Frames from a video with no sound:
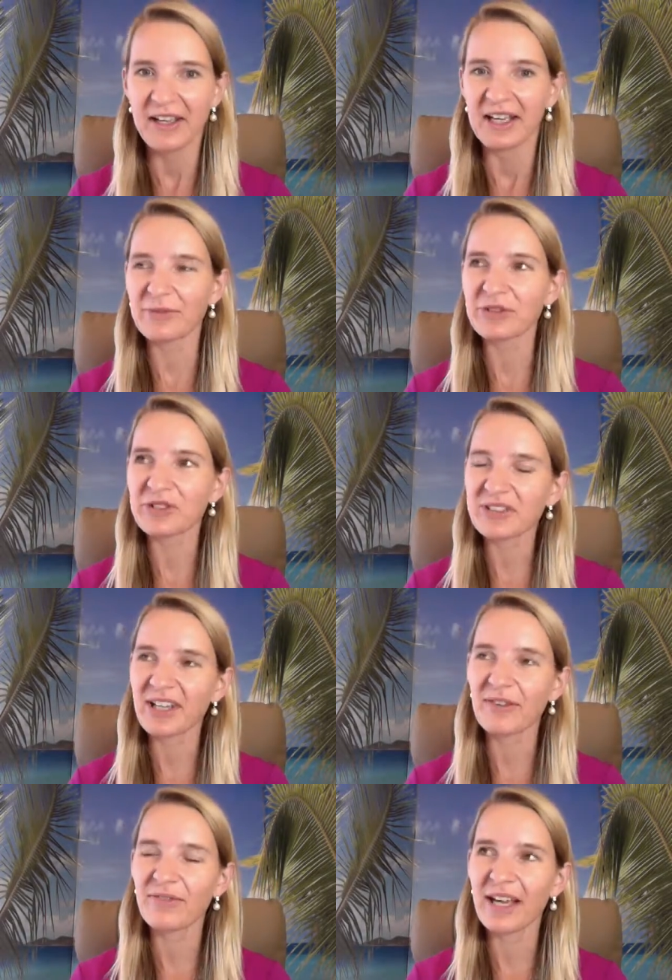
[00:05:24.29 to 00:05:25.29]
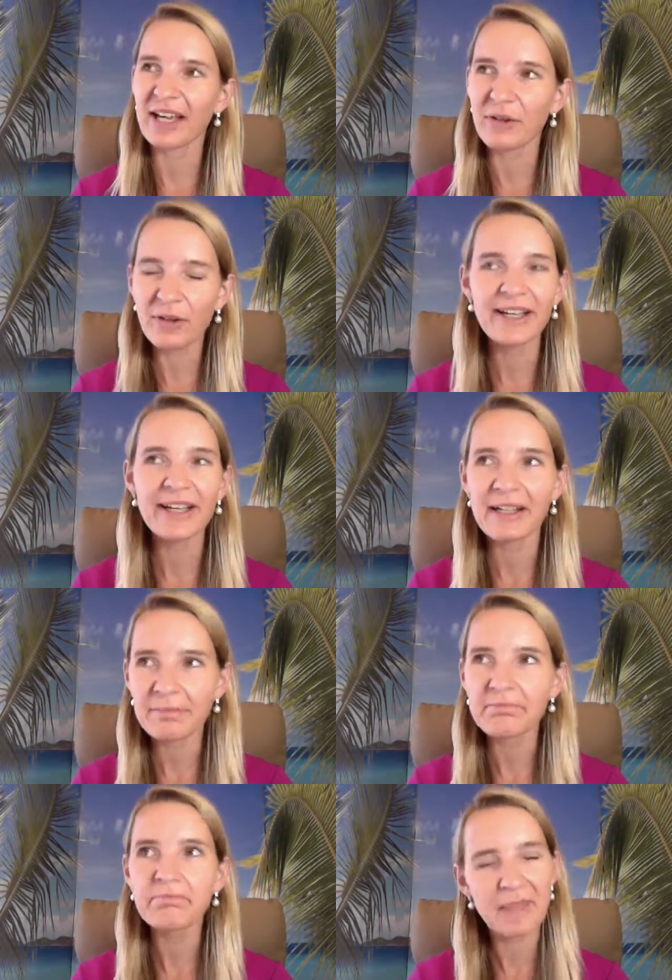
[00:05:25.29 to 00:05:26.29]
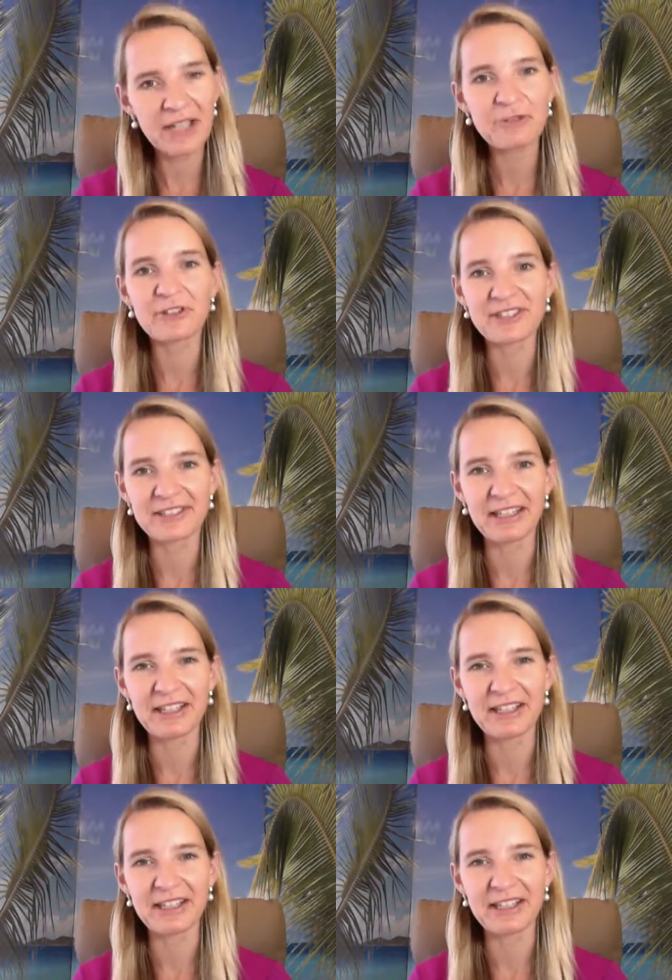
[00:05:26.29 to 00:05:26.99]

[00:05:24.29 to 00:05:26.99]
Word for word: and I was just kind of like, okay, interesting.